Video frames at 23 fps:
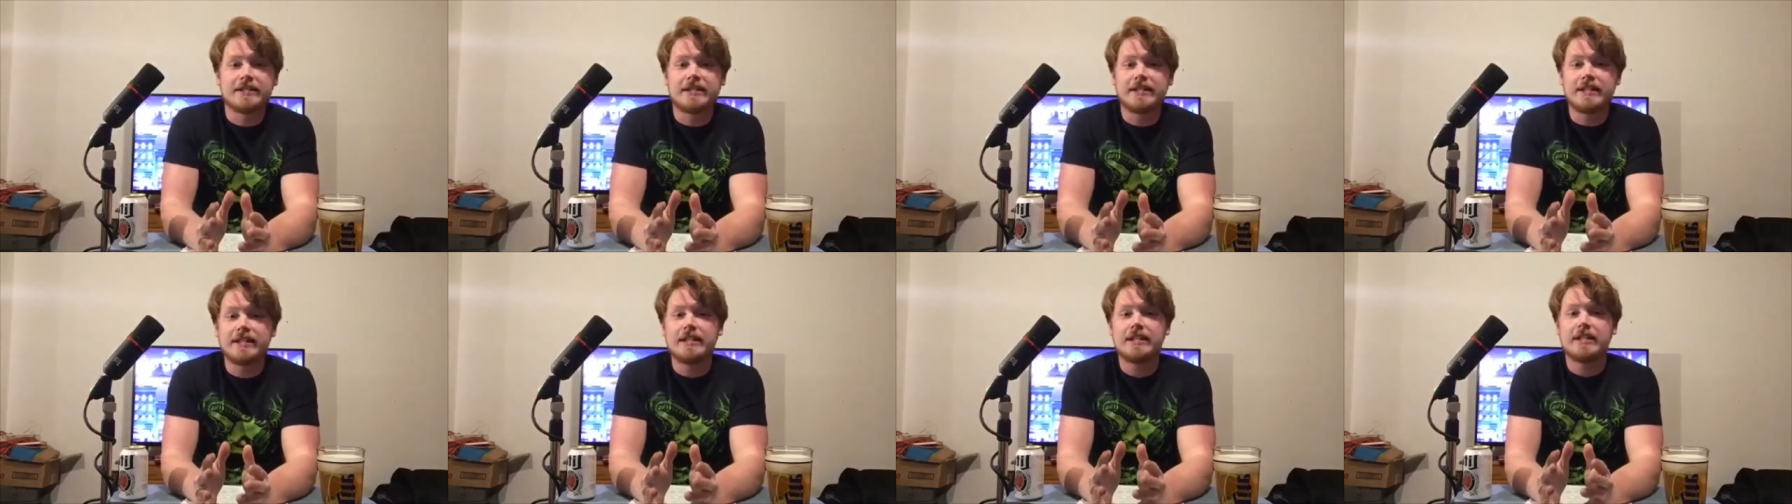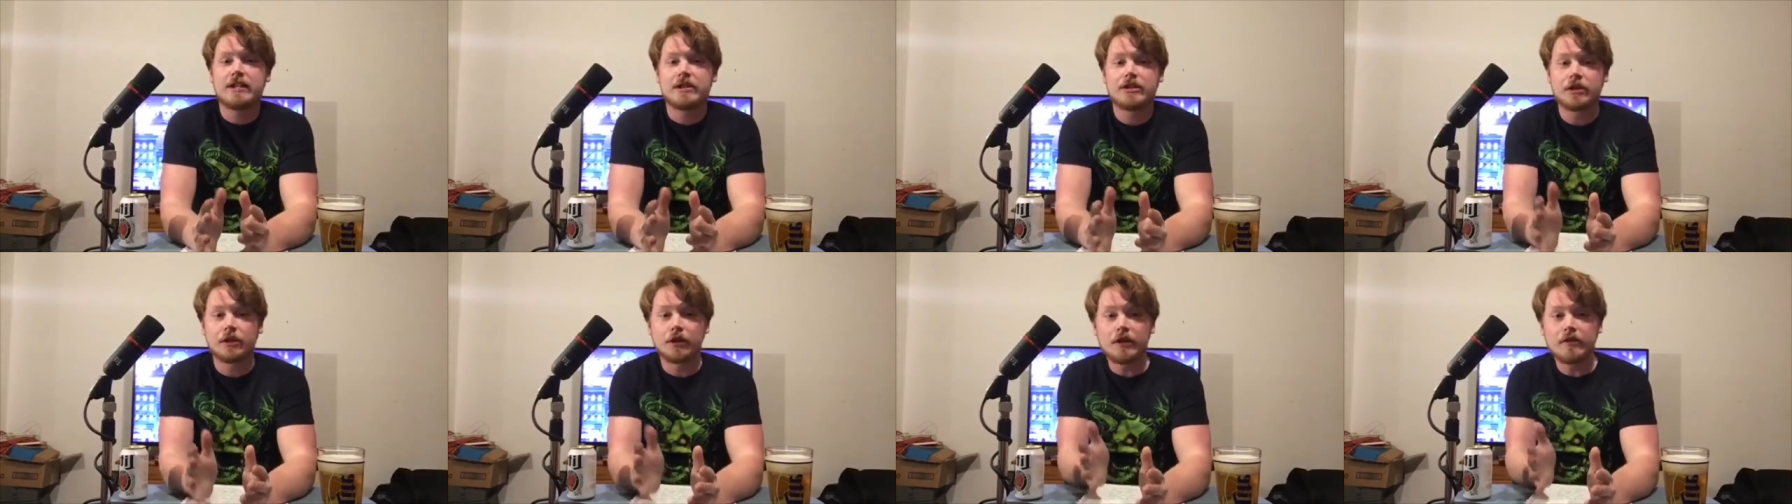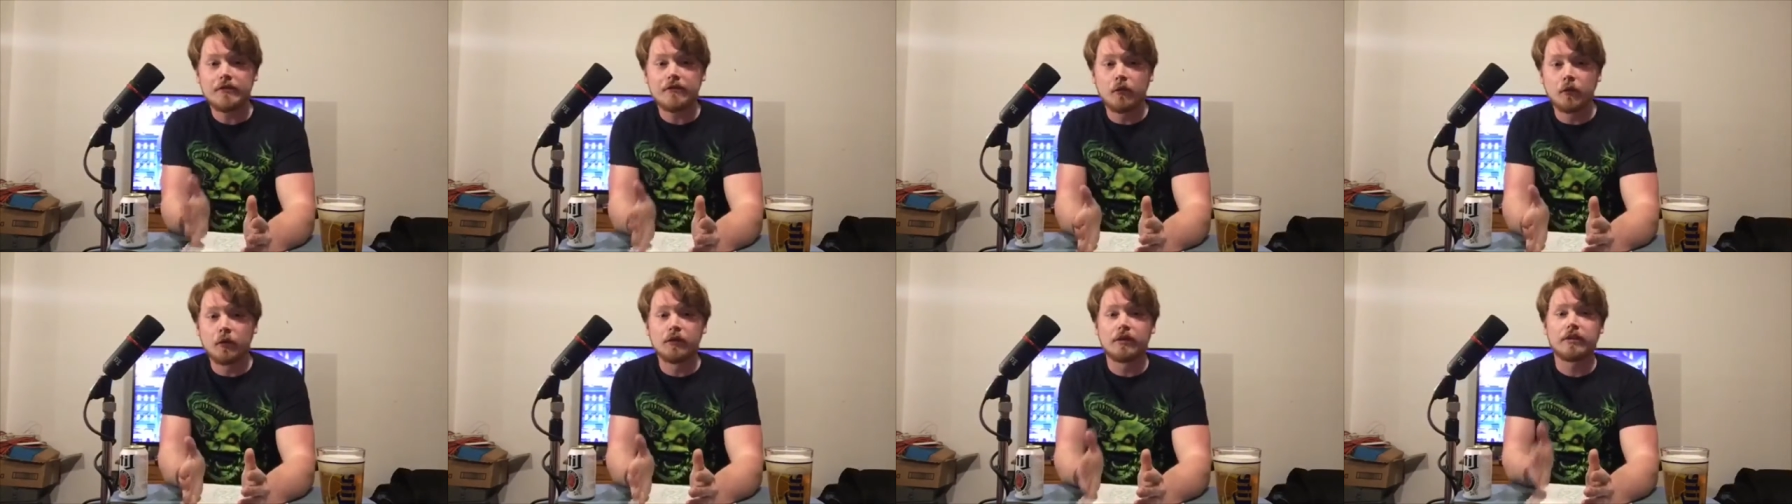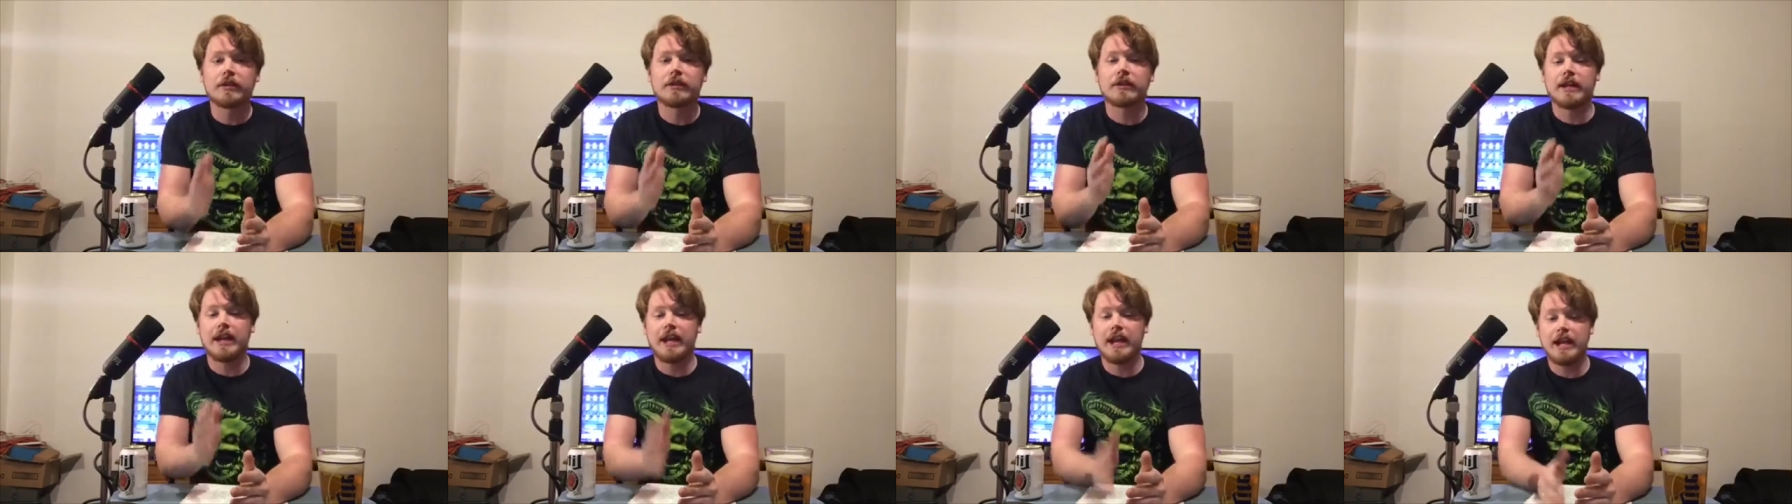the 34th
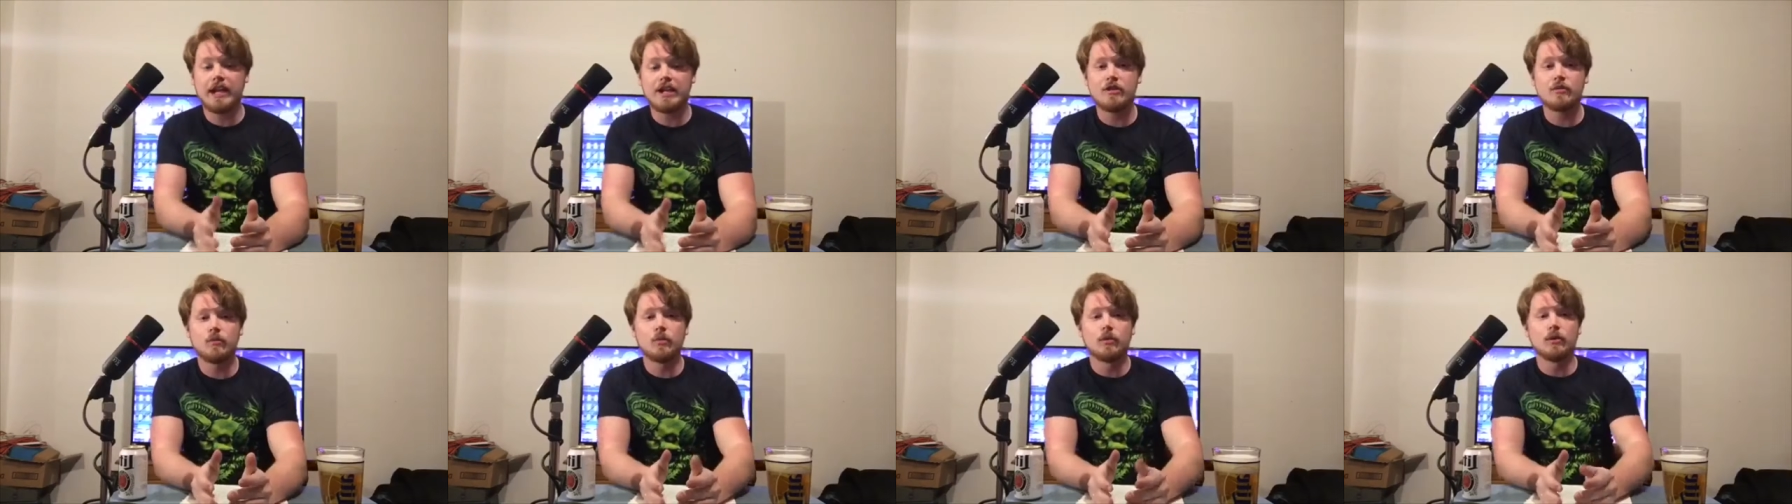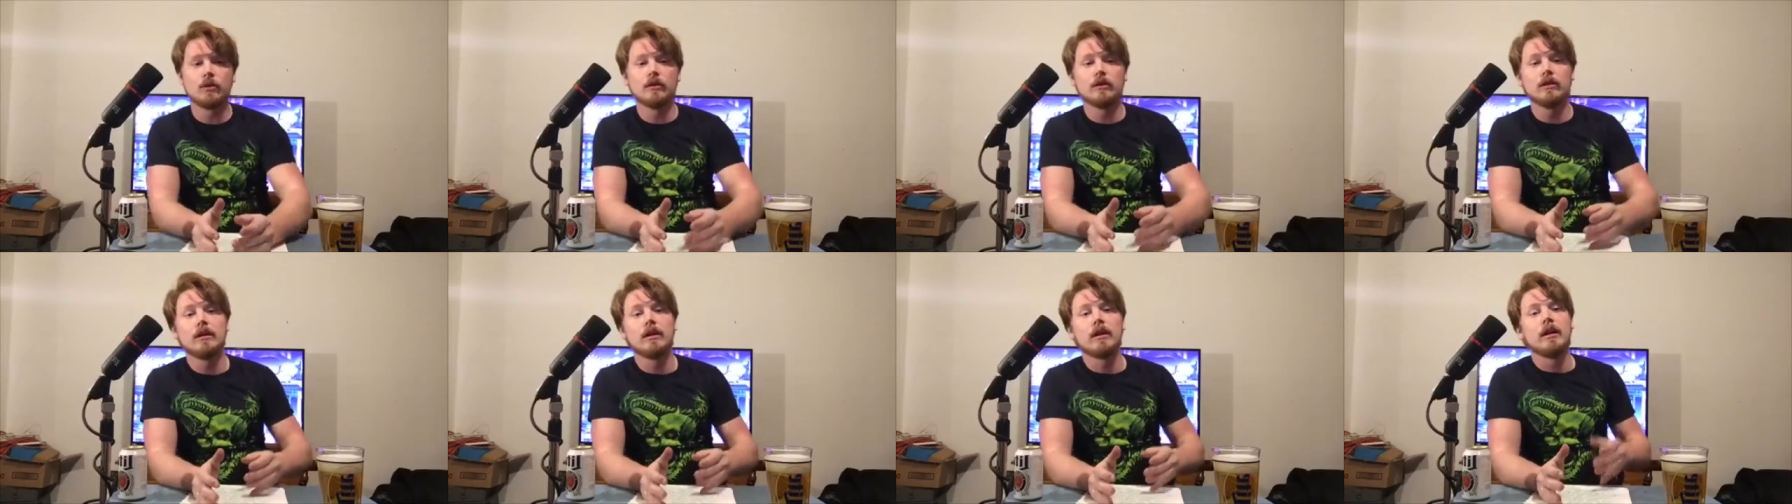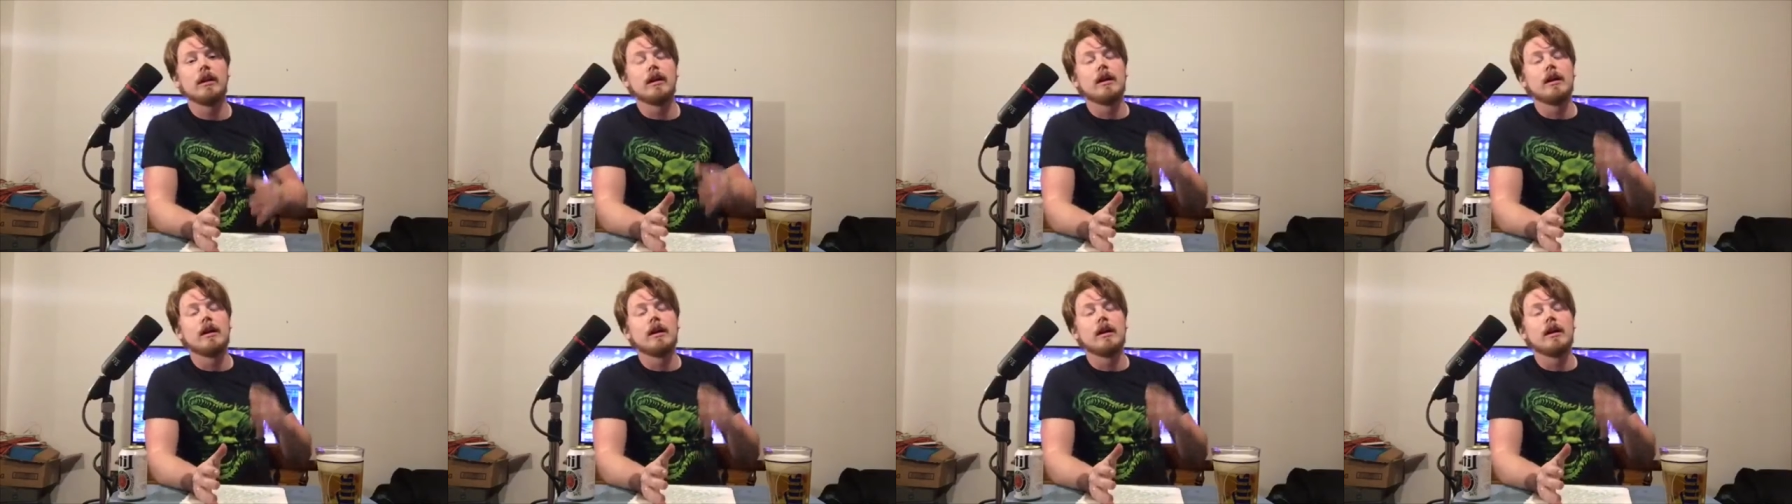annual